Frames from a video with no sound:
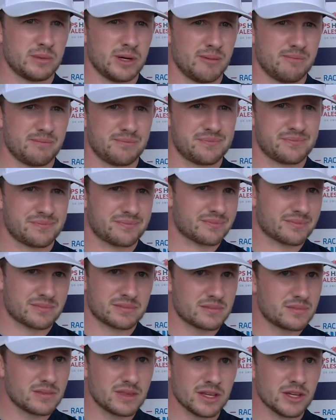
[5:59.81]
But
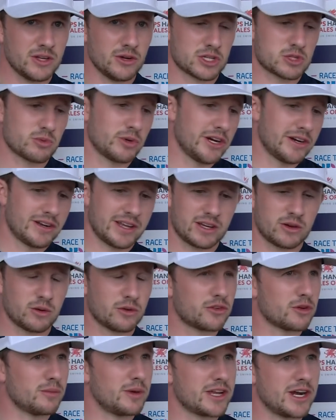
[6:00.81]
you know, it's weird, like
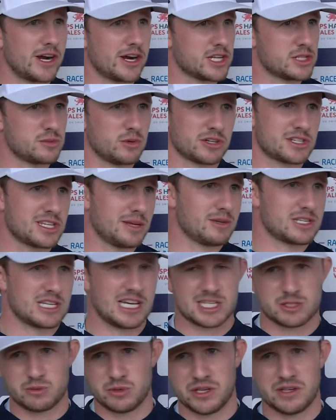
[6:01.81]
going through my yardage book, same as
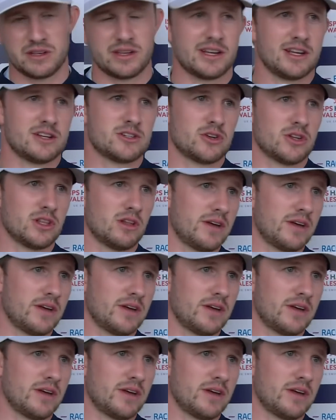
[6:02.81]
last week, kind of drawing the